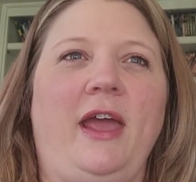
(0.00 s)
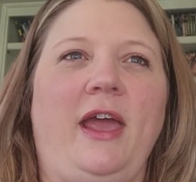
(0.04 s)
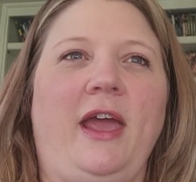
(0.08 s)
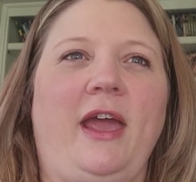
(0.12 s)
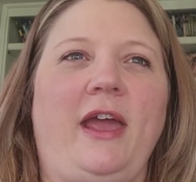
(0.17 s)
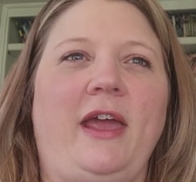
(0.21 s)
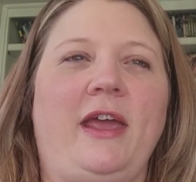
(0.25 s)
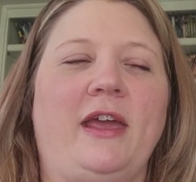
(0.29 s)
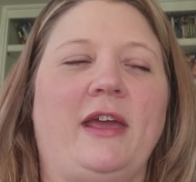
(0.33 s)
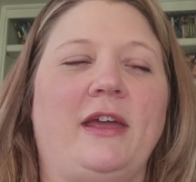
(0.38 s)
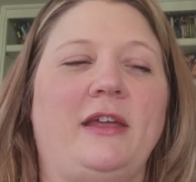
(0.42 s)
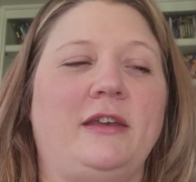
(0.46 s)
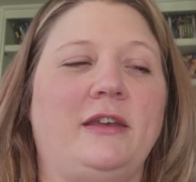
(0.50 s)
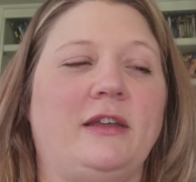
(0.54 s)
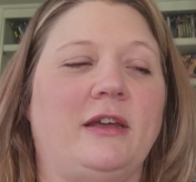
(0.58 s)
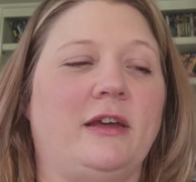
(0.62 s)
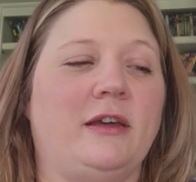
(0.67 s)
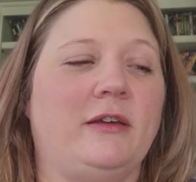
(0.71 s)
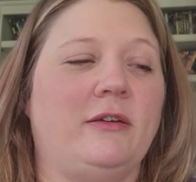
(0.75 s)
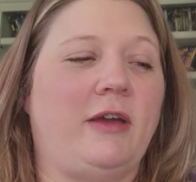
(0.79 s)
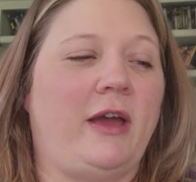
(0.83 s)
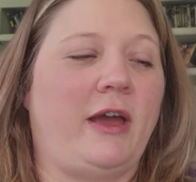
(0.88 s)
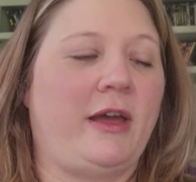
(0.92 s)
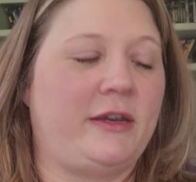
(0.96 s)
And
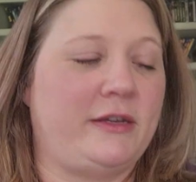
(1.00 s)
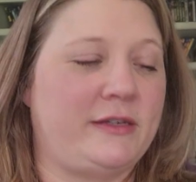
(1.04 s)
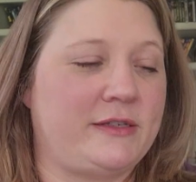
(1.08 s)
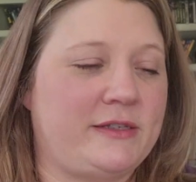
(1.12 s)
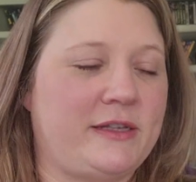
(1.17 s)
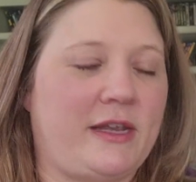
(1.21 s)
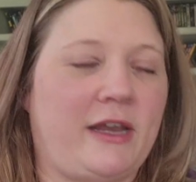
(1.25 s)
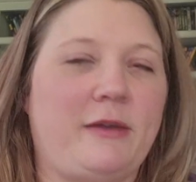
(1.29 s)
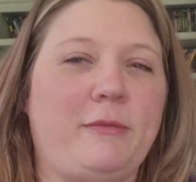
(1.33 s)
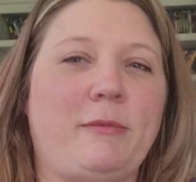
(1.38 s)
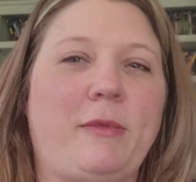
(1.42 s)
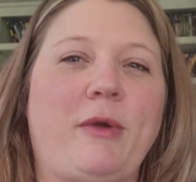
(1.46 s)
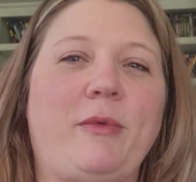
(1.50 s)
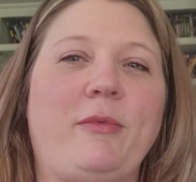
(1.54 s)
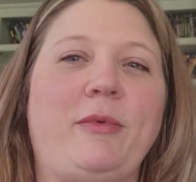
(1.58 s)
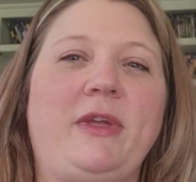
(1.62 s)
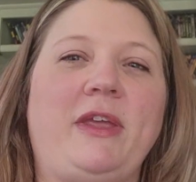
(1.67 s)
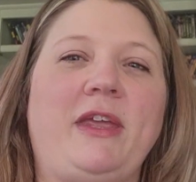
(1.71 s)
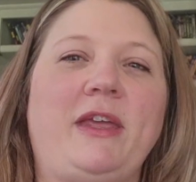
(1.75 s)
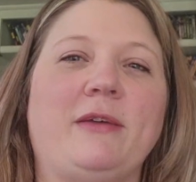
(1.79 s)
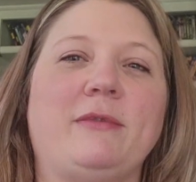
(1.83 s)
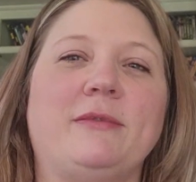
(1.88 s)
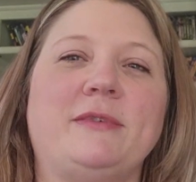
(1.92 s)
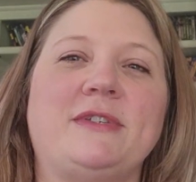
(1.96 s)
I decided my
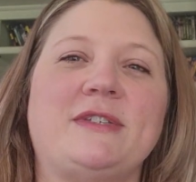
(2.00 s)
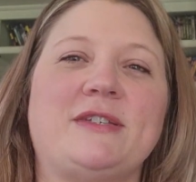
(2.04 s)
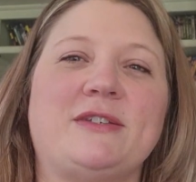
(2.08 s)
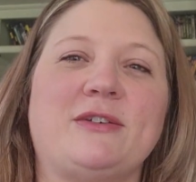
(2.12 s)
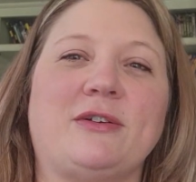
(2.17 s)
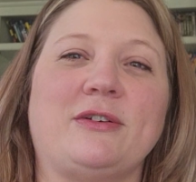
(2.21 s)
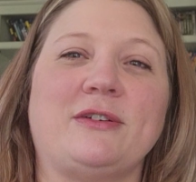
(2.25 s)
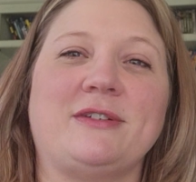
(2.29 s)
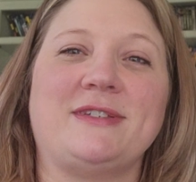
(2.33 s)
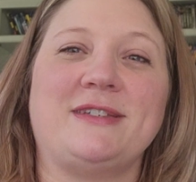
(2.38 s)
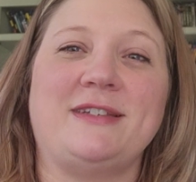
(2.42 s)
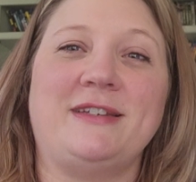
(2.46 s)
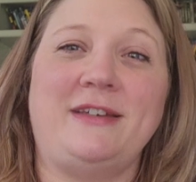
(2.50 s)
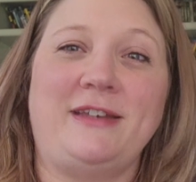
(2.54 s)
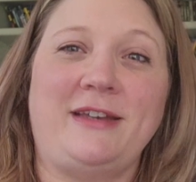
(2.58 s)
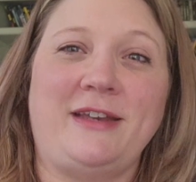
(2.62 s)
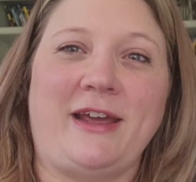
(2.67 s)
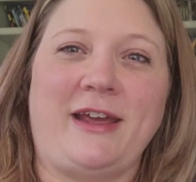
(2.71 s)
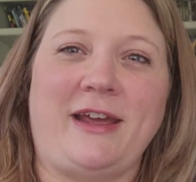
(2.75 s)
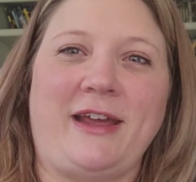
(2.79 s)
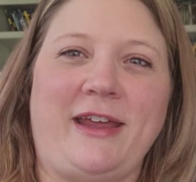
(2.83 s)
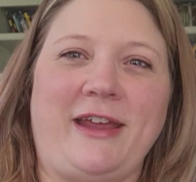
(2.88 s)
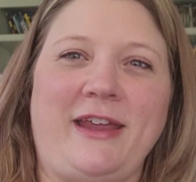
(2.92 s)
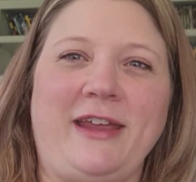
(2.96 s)
weekend would start
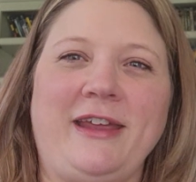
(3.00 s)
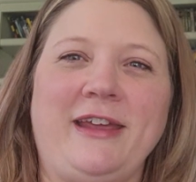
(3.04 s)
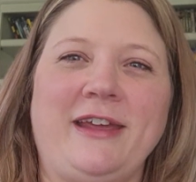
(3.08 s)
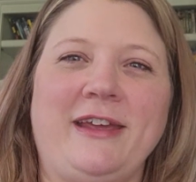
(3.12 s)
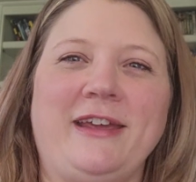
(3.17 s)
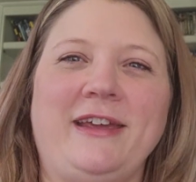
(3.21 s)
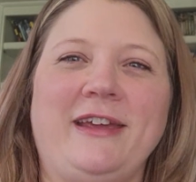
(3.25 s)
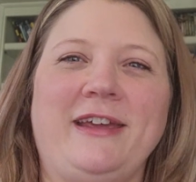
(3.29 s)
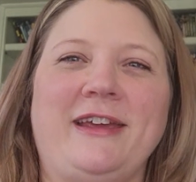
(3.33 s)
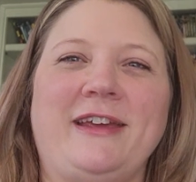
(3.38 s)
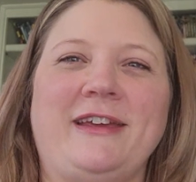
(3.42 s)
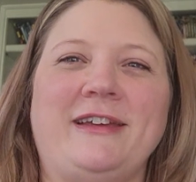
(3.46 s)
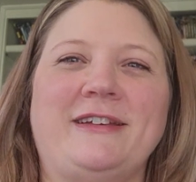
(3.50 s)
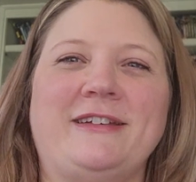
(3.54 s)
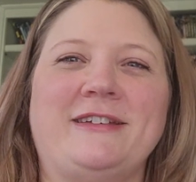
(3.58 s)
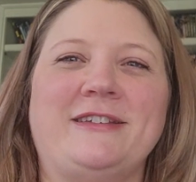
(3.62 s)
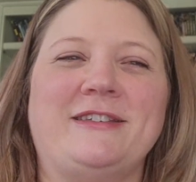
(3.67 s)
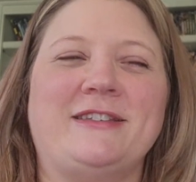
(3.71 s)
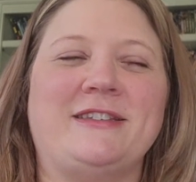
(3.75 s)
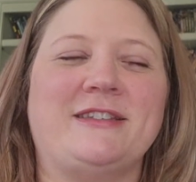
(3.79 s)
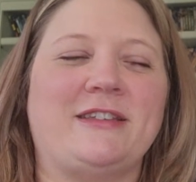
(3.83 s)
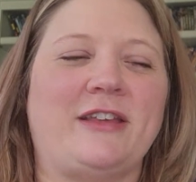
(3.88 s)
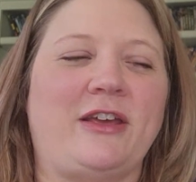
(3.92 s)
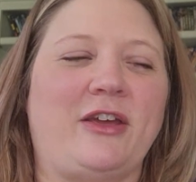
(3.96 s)
today,
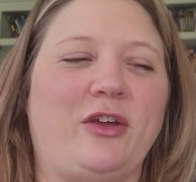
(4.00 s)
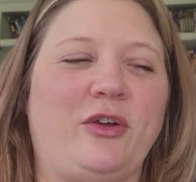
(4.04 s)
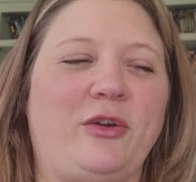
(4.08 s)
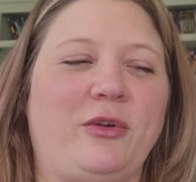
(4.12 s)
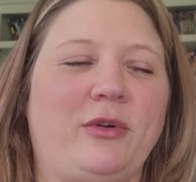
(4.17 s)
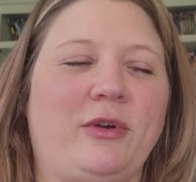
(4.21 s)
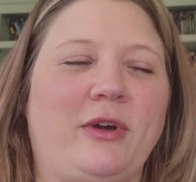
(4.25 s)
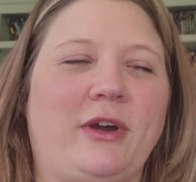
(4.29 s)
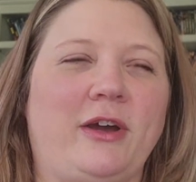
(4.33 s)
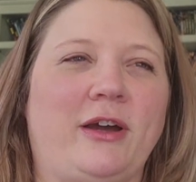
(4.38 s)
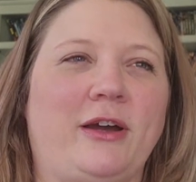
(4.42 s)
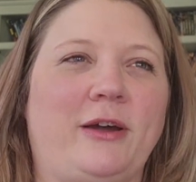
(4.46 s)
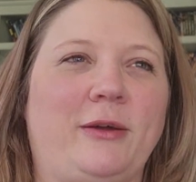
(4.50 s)
and so